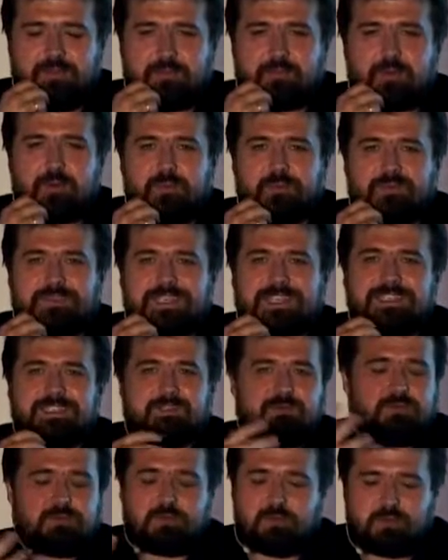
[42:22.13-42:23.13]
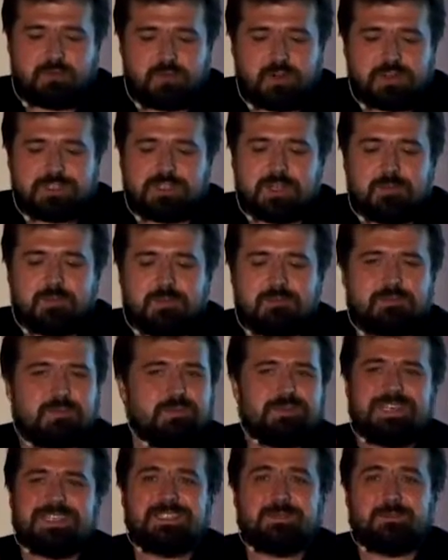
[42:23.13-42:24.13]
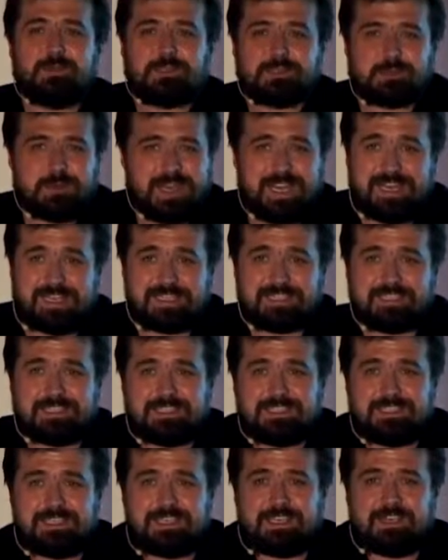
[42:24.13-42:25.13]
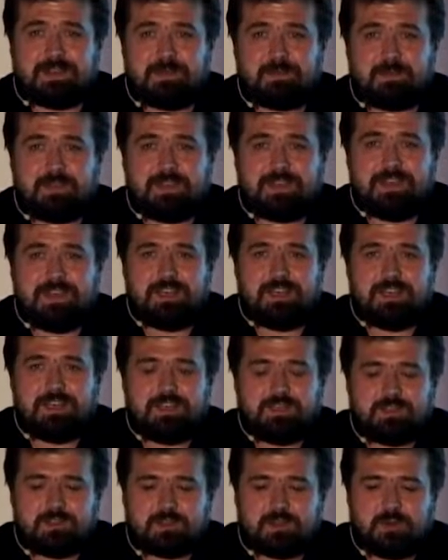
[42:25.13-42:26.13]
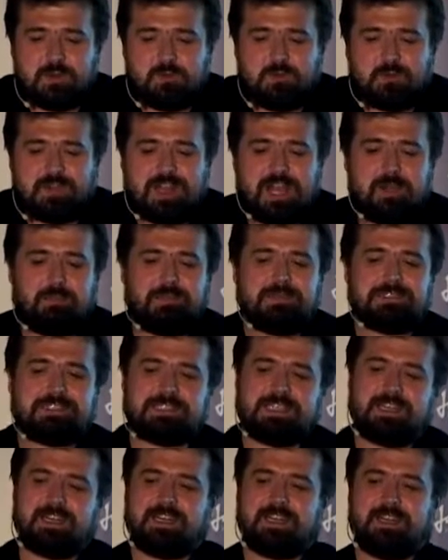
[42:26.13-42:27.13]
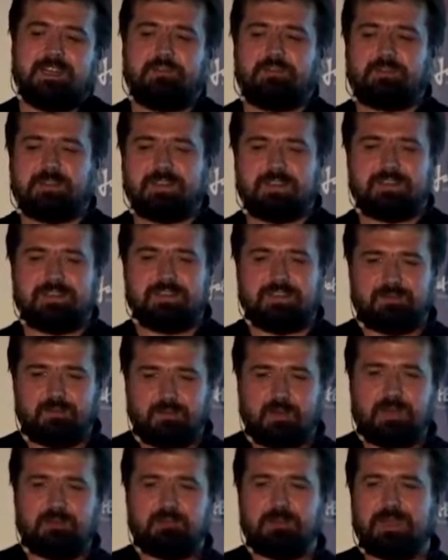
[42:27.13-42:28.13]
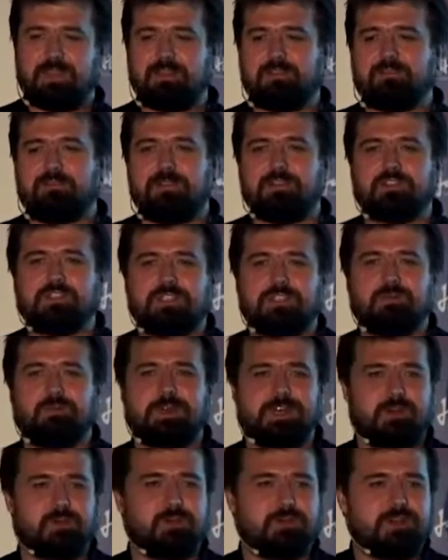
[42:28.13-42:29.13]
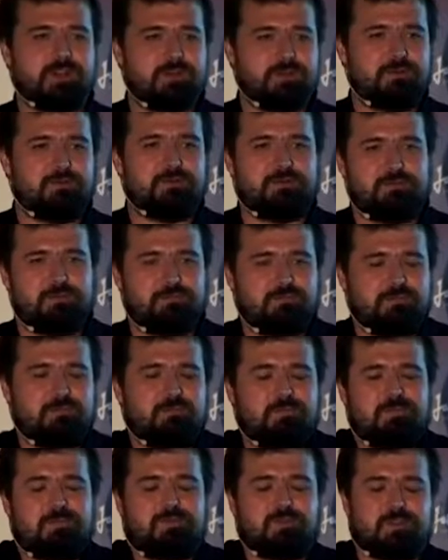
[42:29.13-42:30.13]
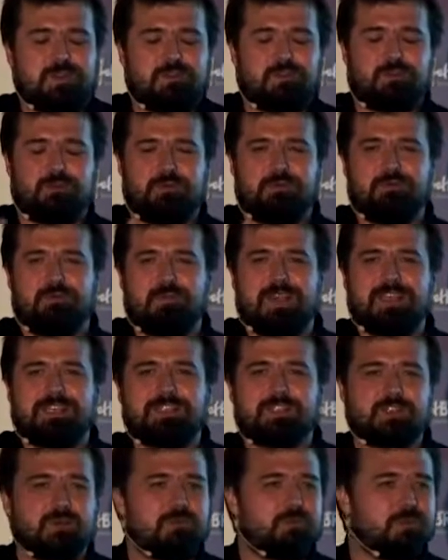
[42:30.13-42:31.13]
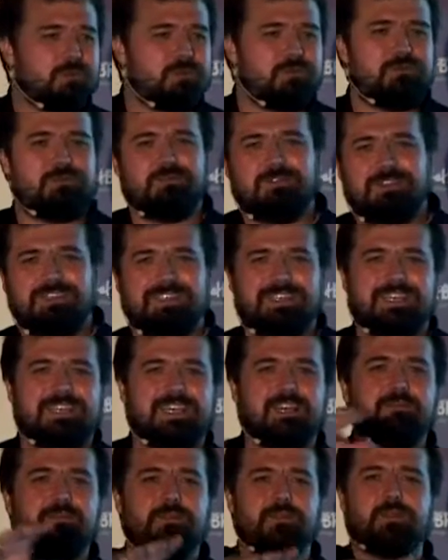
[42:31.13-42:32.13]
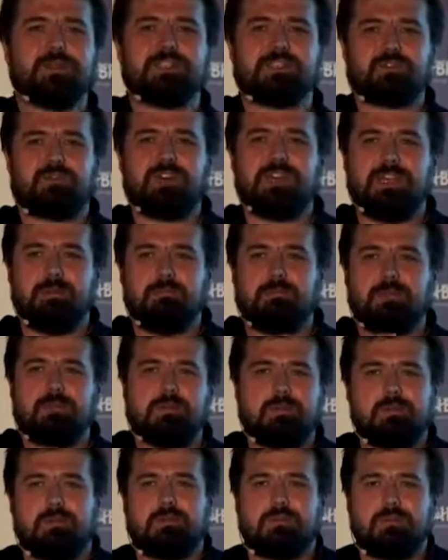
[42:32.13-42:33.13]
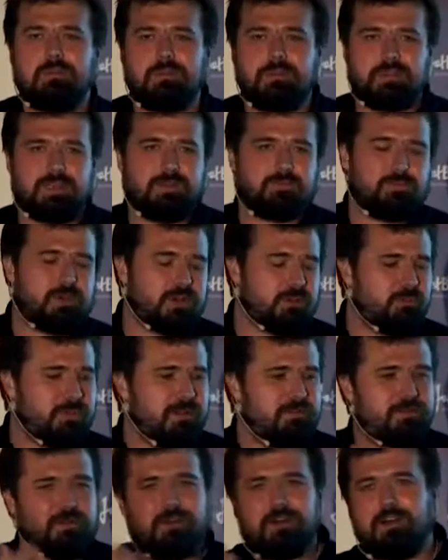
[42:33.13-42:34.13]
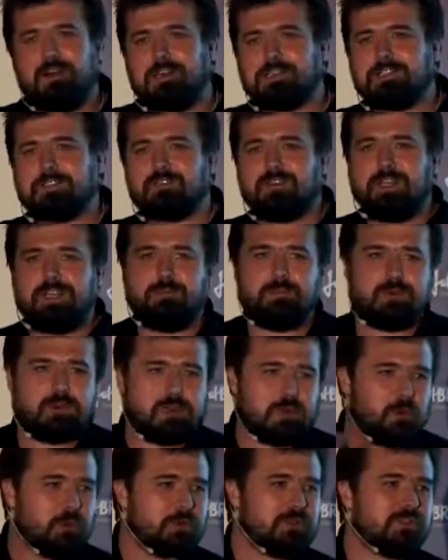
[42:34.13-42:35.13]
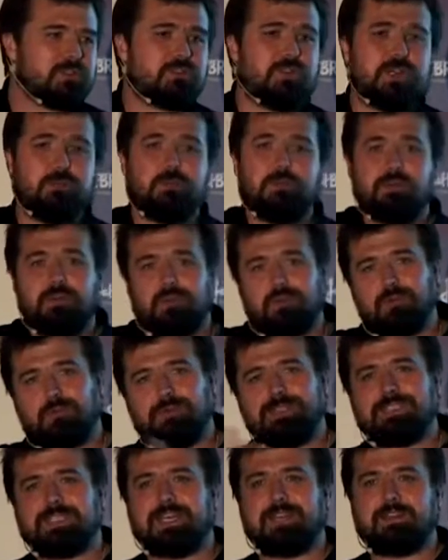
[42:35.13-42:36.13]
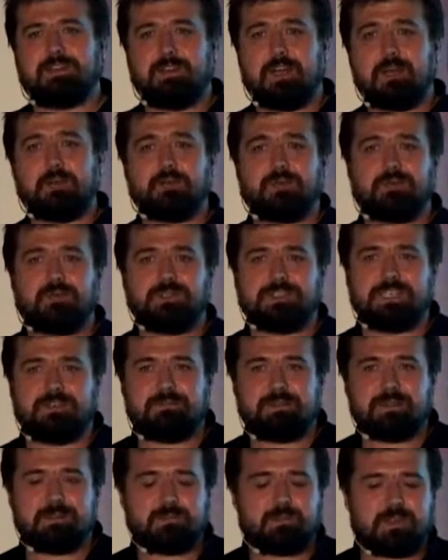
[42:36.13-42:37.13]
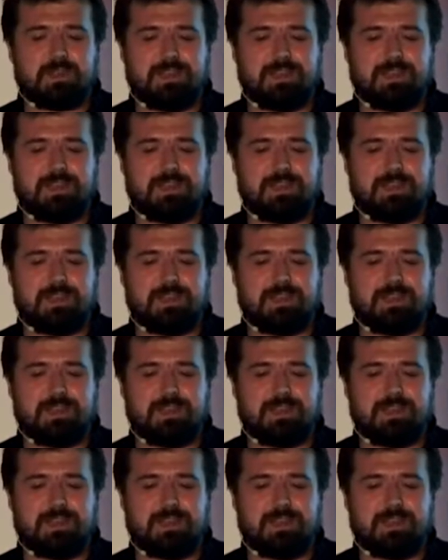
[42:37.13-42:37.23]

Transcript: for example, from decimal to hex. So what happens here, if you have made a function where you kind of try to make someone give you a stream. It might be a file stream or a log stream, or it could be standard out or whatever.